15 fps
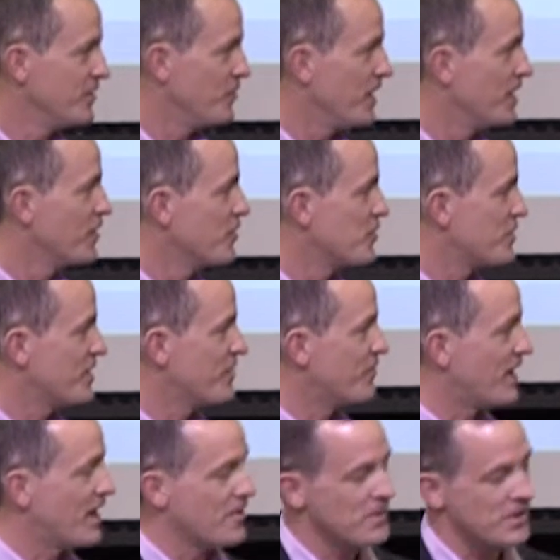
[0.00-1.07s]
regulatory
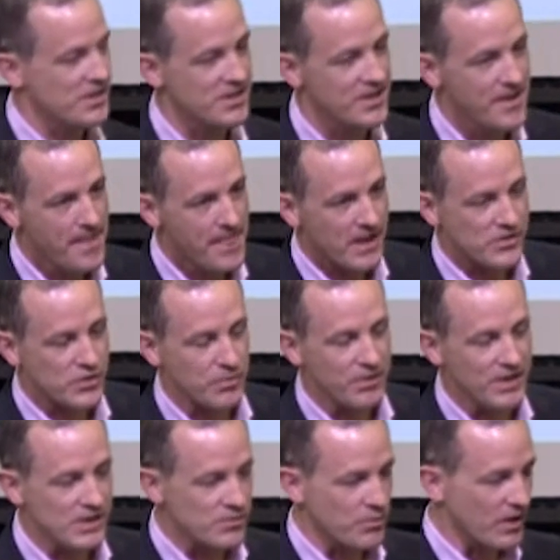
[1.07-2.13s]
environment. So
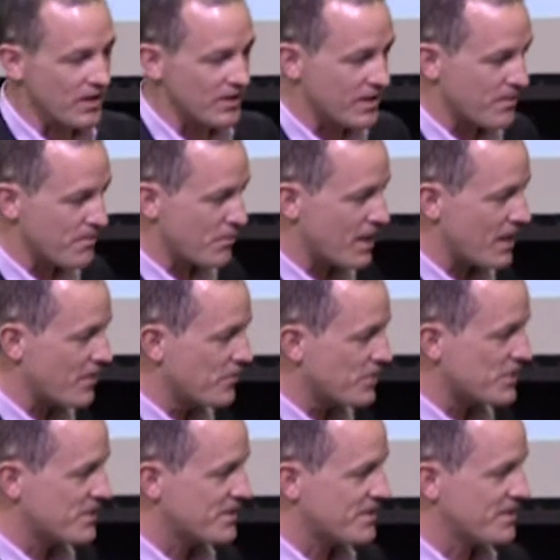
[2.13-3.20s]
please welcome Brian
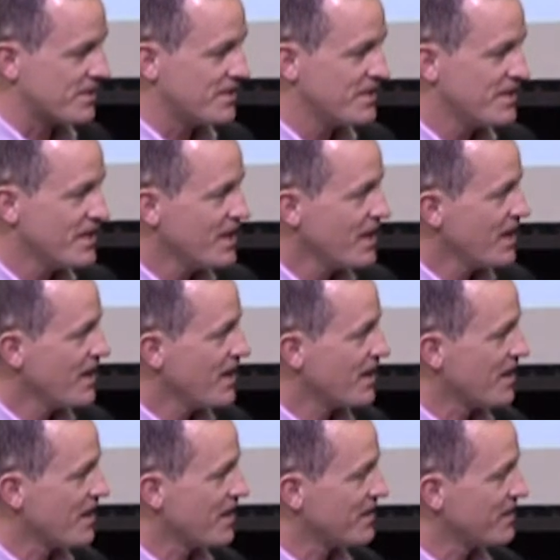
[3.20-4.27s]
Richardson.
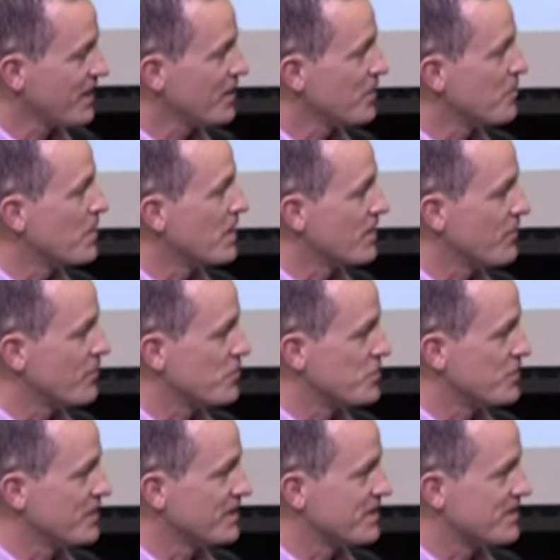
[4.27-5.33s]
Thank you, Brian, for
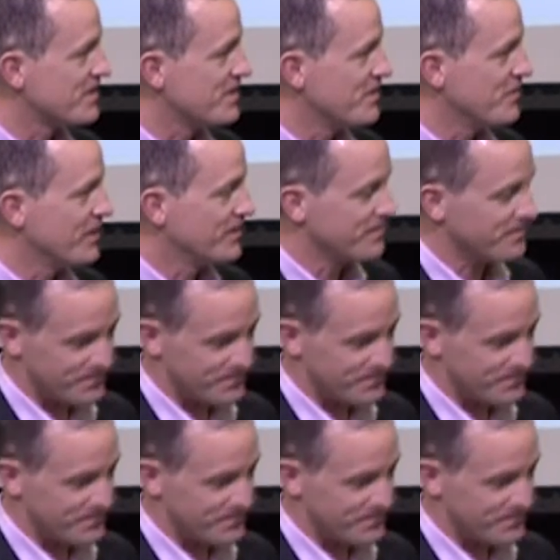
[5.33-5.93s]
joining us this evening.